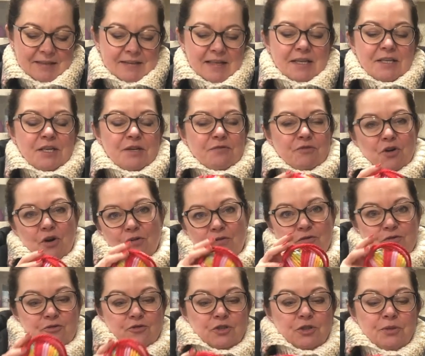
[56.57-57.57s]
Then you've got
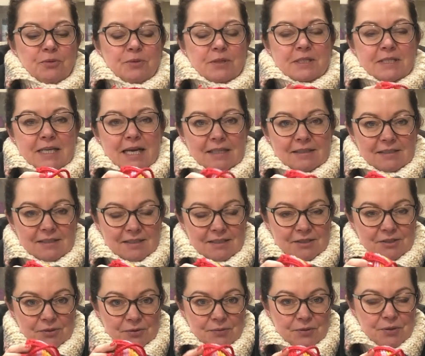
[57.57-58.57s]
Fruit
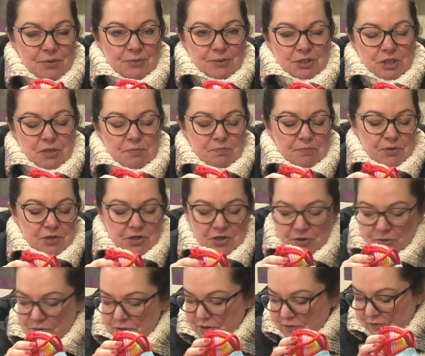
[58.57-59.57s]
Salad, which is
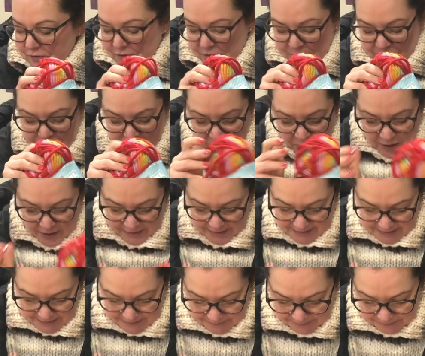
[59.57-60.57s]
beautiful and
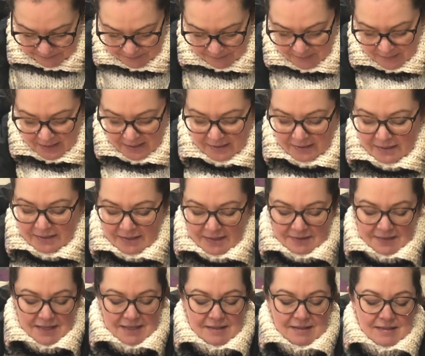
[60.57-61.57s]
bright.
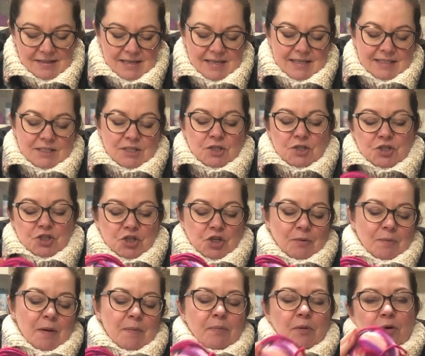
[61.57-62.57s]
Then this,
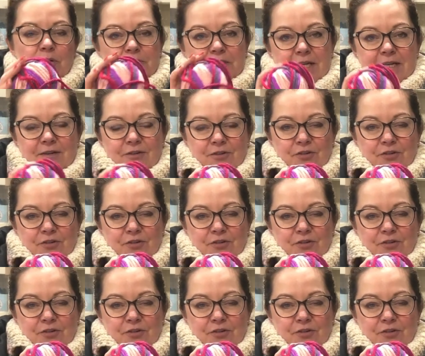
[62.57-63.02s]
Summer Pudding